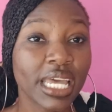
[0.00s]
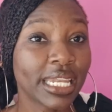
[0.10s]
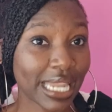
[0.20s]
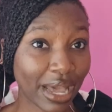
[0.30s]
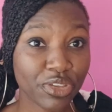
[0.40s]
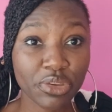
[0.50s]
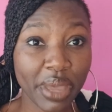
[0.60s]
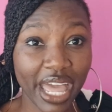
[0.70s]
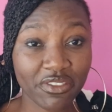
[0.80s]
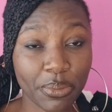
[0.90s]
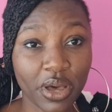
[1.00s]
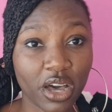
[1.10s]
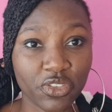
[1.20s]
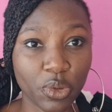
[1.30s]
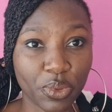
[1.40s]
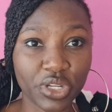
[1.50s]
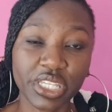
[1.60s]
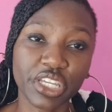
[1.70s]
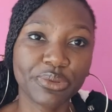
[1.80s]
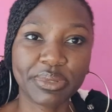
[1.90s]
Now, you may have a part of your body
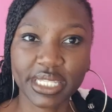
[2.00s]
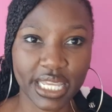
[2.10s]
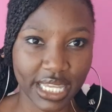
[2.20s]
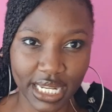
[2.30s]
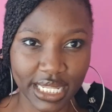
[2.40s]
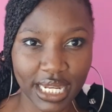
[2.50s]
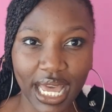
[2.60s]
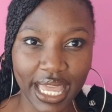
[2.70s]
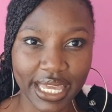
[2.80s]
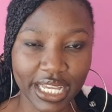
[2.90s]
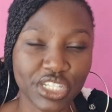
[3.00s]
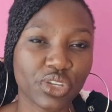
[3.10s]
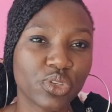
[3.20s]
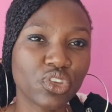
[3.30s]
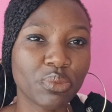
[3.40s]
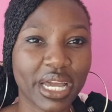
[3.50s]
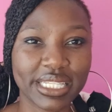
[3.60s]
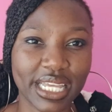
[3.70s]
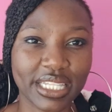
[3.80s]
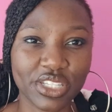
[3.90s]
that you particularly like, and so you might
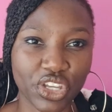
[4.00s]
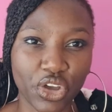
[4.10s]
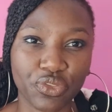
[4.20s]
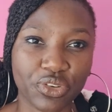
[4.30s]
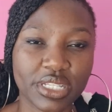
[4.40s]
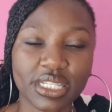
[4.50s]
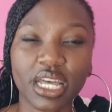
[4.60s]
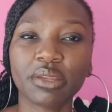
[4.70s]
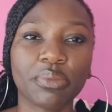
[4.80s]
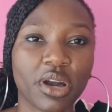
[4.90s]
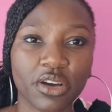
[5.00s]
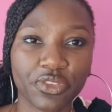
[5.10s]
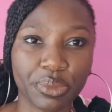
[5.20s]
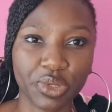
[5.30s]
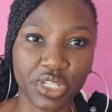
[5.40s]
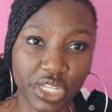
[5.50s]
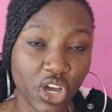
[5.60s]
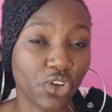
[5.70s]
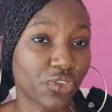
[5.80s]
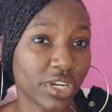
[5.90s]
tend to go for a certain part of your body
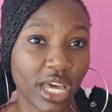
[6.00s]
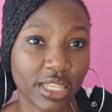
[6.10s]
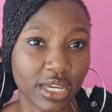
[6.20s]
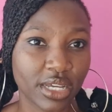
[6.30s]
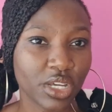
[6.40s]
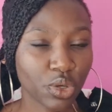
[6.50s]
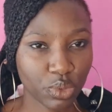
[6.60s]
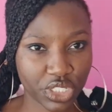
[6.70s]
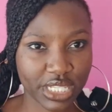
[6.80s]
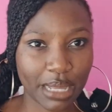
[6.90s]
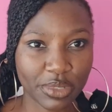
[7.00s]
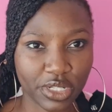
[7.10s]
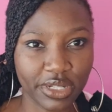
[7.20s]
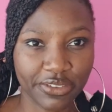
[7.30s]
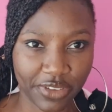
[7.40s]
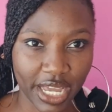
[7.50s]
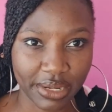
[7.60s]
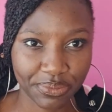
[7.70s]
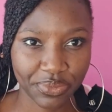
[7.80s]
over another, which is absolutely fine.